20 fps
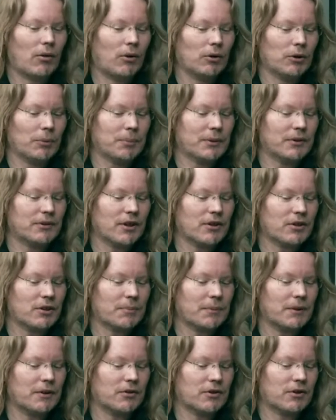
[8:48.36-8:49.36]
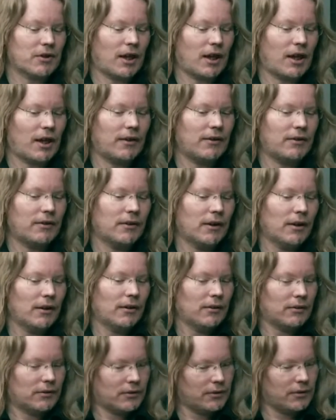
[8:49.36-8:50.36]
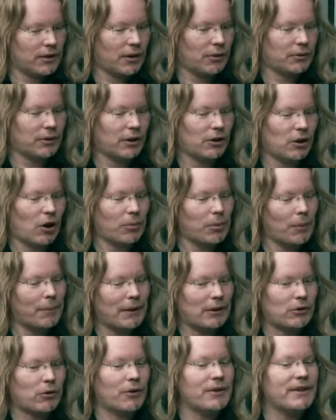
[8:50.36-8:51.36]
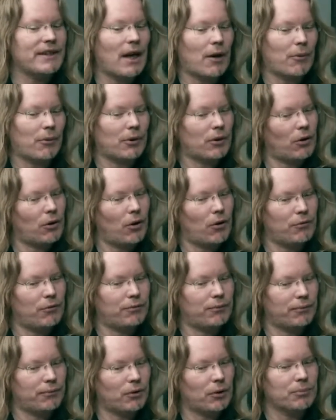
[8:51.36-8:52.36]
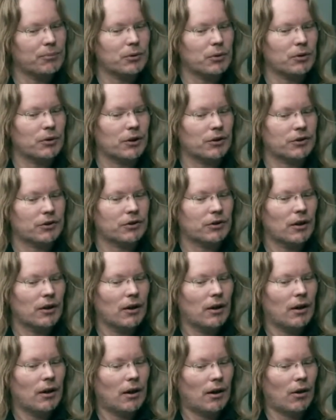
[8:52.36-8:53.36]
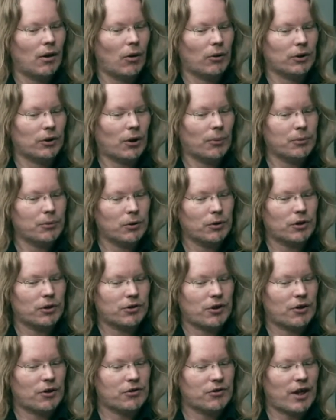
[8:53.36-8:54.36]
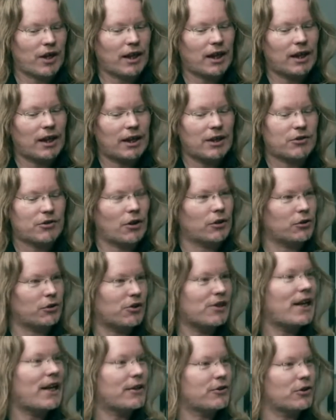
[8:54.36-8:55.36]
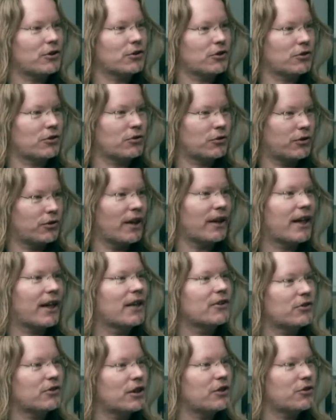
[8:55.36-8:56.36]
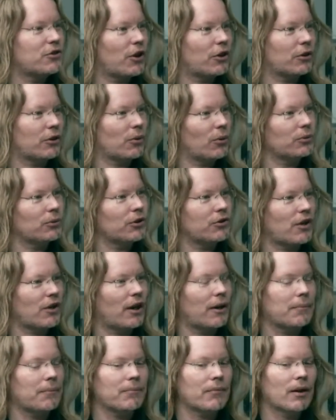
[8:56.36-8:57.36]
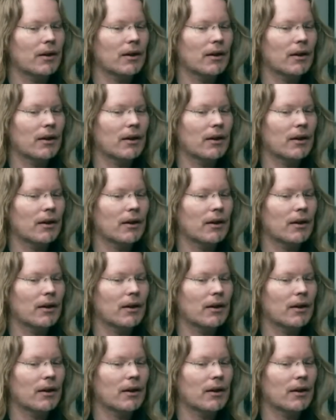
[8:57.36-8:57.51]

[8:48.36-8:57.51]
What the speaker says: all the participants in the global Bitcoin network of computers, all the computers are checking each other's ledgers against each other all the time.